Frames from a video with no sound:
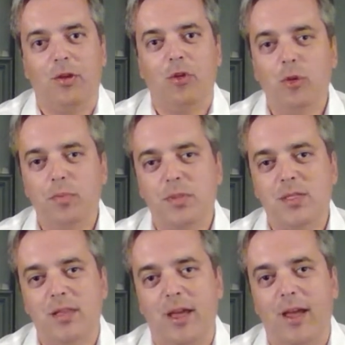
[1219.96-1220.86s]

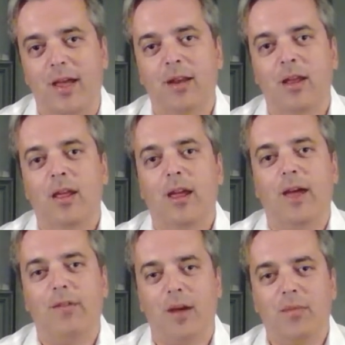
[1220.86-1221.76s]
groups that
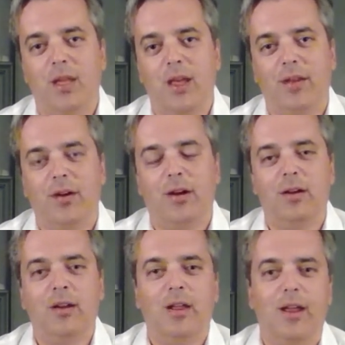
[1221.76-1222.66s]
have come
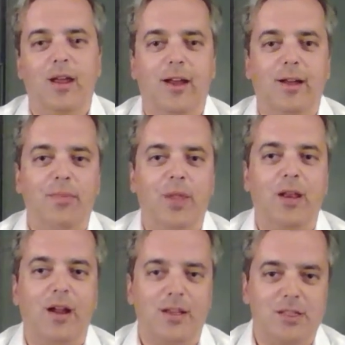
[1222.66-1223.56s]
together in
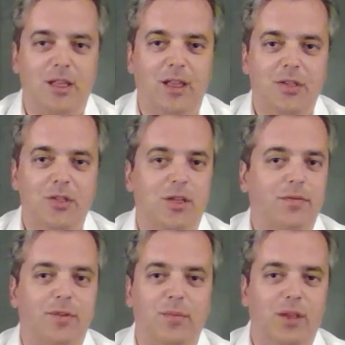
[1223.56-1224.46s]
constellation
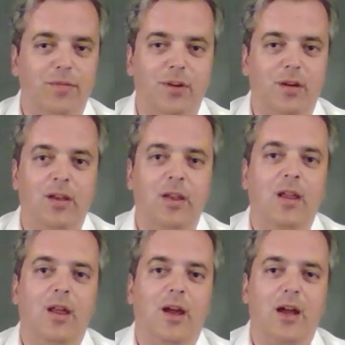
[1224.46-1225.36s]
from different
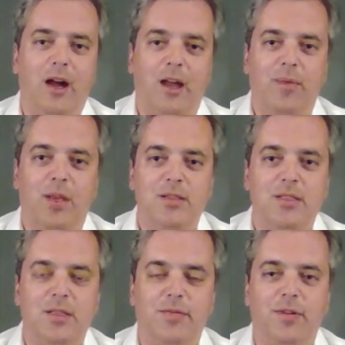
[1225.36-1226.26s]
economies,
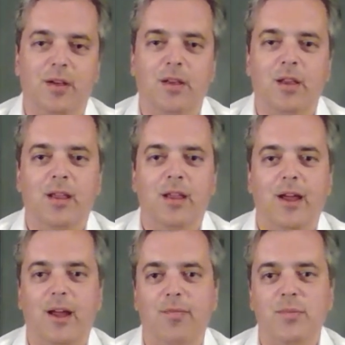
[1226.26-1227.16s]
different
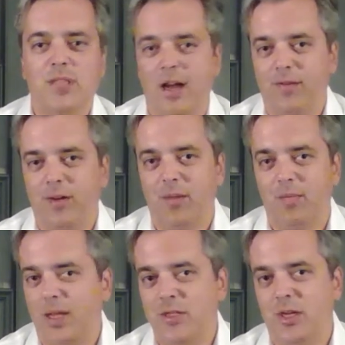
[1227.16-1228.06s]
sovereign and
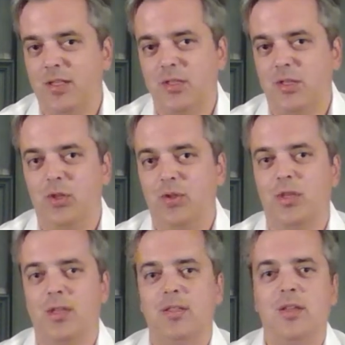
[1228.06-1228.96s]
pension
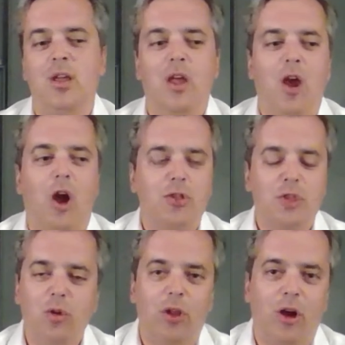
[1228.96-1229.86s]
institutions are
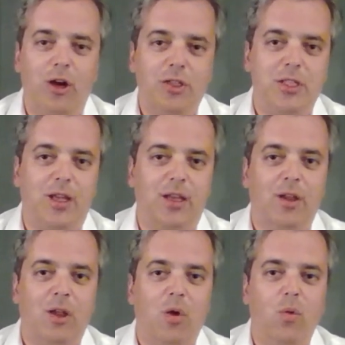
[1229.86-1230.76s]
so large that
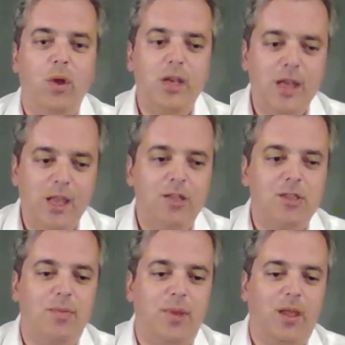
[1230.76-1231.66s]
we need
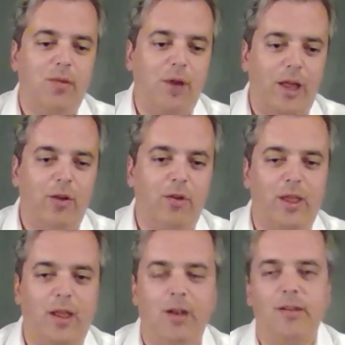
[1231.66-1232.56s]
to be, rather
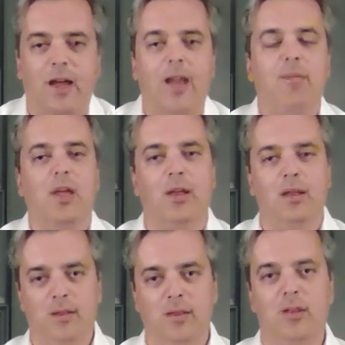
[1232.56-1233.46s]
than timing
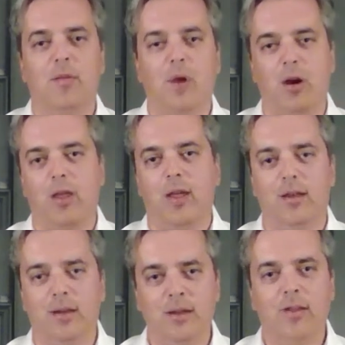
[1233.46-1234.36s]
the
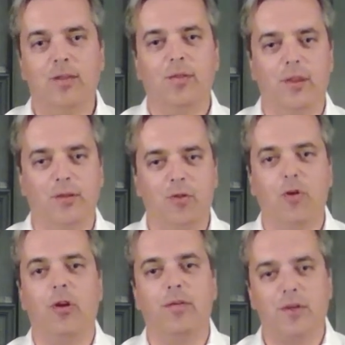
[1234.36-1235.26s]
market this
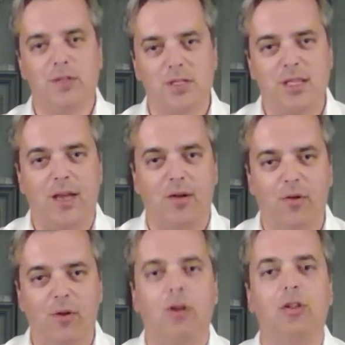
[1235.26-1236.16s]
quarter versus that
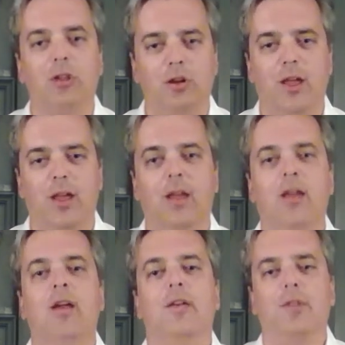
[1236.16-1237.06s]
quarter, looking
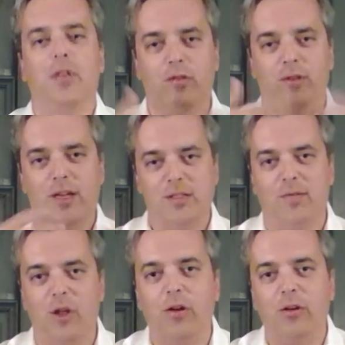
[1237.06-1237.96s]
for those kinds of
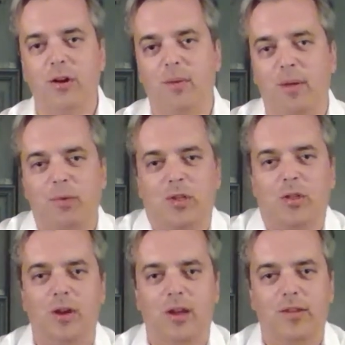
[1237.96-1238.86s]
long-term
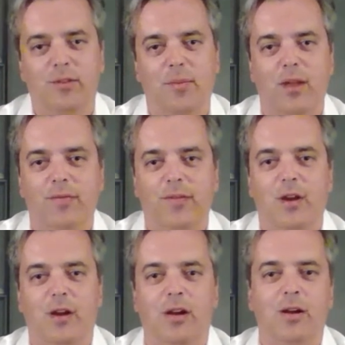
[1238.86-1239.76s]
opportunities to benefit
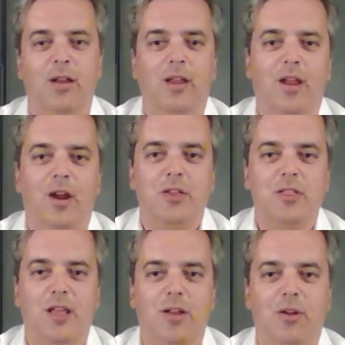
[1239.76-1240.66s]
our
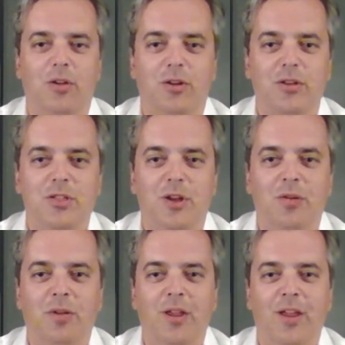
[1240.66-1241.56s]
stakeholders.
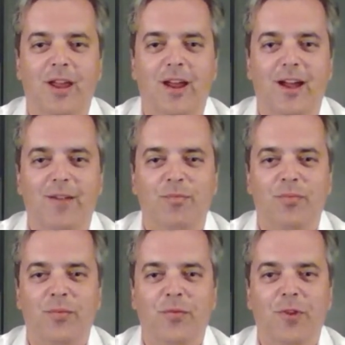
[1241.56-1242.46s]
So
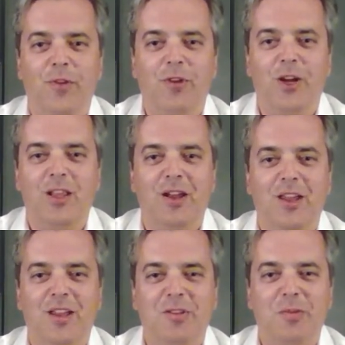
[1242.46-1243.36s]
feel very
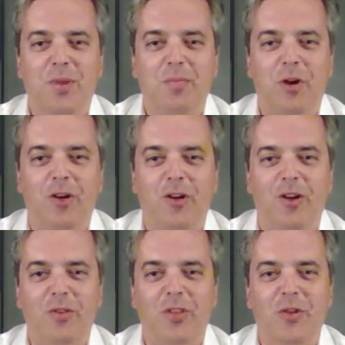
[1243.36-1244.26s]
lucky to be
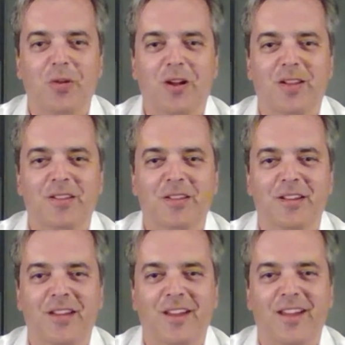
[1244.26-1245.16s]
partnering with you all.
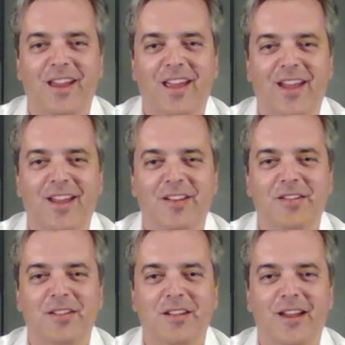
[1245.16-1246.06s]

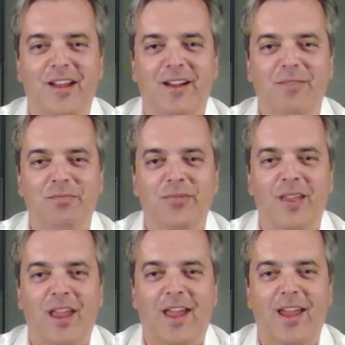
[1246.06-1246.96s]
And
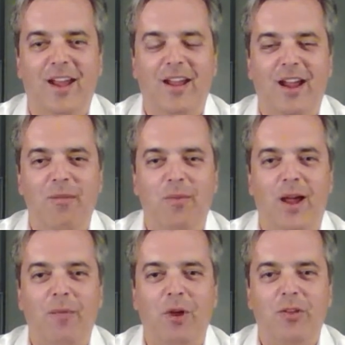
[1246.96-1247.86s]

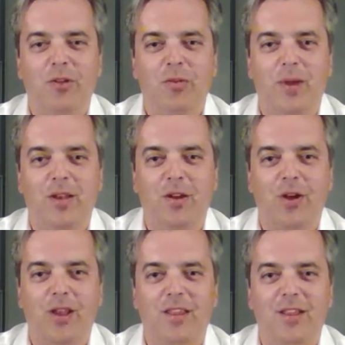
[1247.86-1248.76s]
I'm also expecting
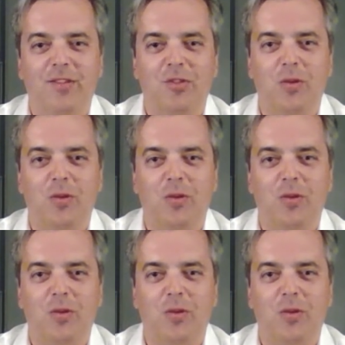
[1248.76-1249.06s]
great things in